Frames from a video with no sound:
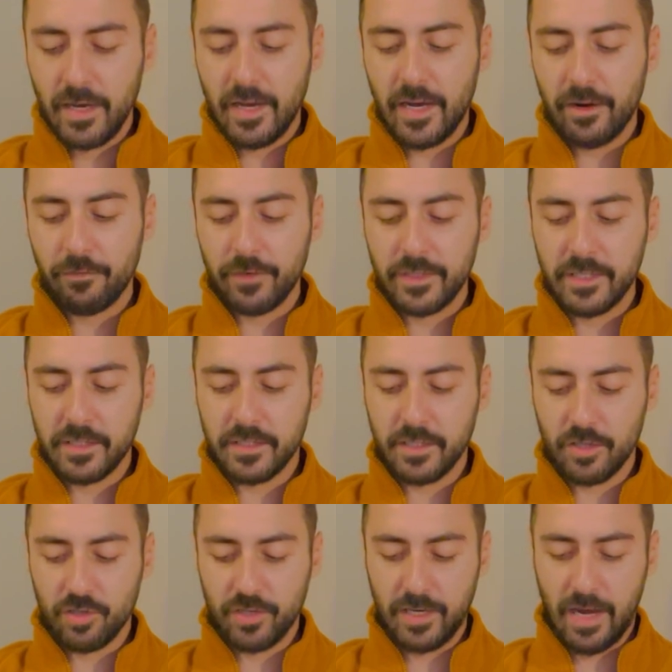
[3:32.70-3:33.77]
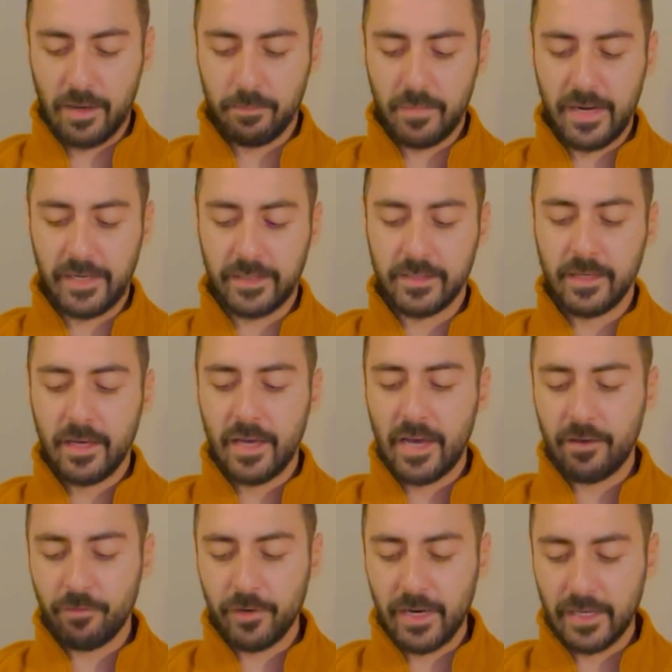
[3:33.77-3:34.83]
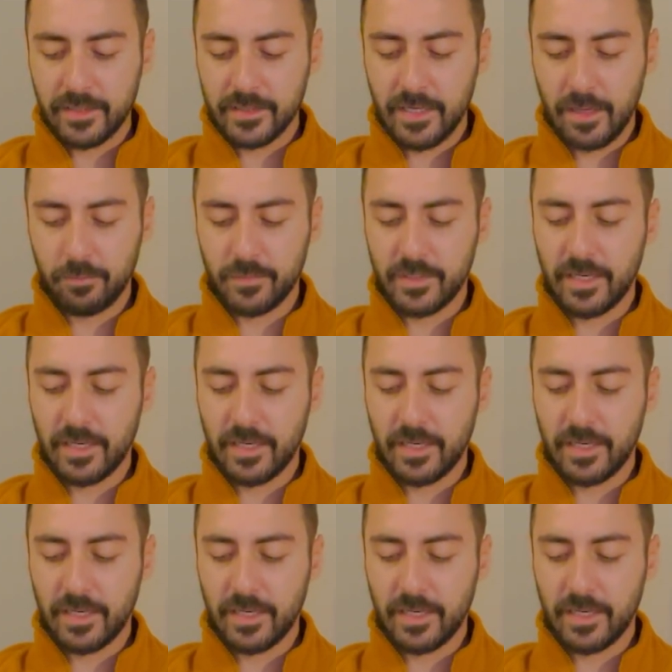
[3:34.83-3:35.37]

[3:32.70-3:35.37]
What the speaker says: Every decision I made, every attempt